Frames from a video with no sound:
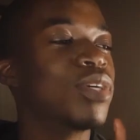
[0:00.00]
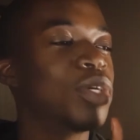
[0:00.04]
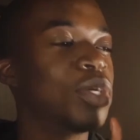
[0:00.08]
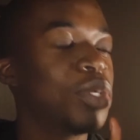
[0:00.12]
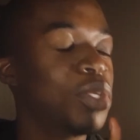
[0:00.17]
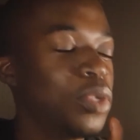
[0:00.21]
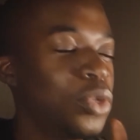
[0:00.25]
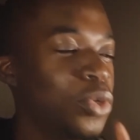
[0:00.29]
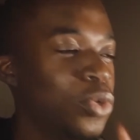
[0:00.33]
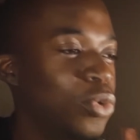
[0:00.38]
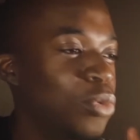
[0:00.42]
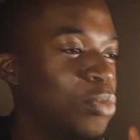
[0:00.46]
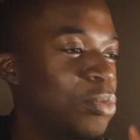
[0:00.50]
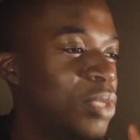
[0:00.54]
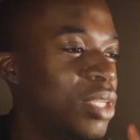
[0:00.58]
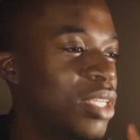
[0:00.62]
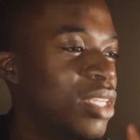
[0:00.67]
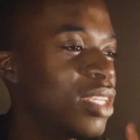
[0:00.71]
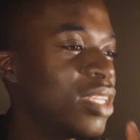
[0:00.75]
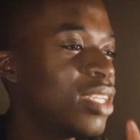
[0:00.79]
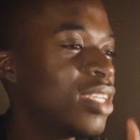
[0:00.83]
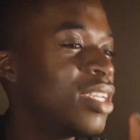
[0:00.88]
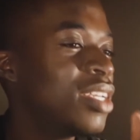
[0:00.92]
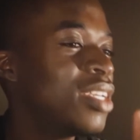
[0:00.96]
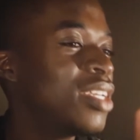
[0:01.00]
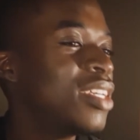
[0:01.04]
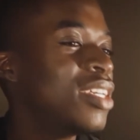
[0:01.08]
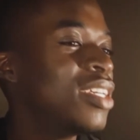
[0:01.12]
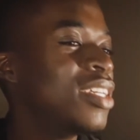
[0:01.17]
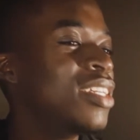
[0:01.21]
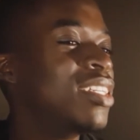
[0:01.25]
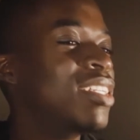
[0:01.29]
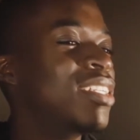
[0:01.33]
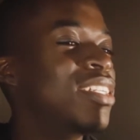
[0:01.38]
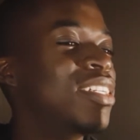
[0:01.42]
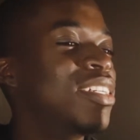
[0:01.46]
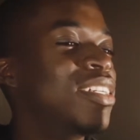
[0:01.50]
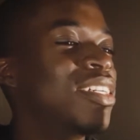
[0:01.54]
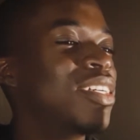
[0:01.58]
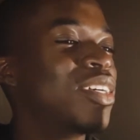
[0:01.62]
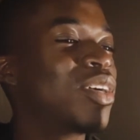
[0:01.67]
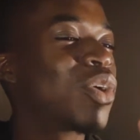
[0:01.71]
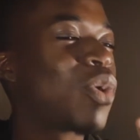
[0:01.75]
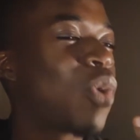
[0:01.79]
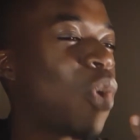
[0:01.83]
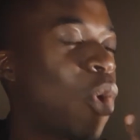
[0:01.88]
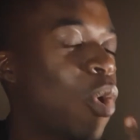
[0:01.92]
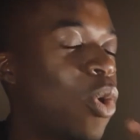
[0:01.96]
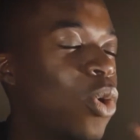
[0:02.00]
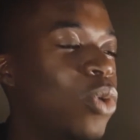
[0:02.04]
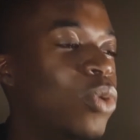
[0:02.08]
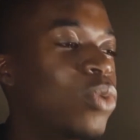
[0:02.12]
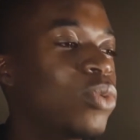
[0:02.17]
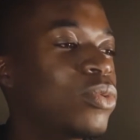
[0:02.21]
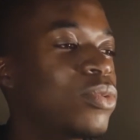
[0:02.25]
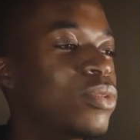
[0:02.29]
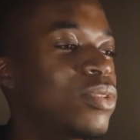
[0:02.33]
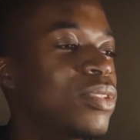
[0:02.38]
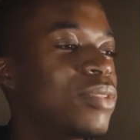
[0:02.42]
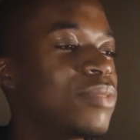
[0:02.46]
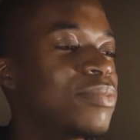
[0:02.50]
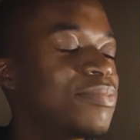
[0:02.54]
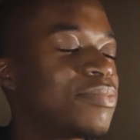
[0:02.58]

gloomy, cold.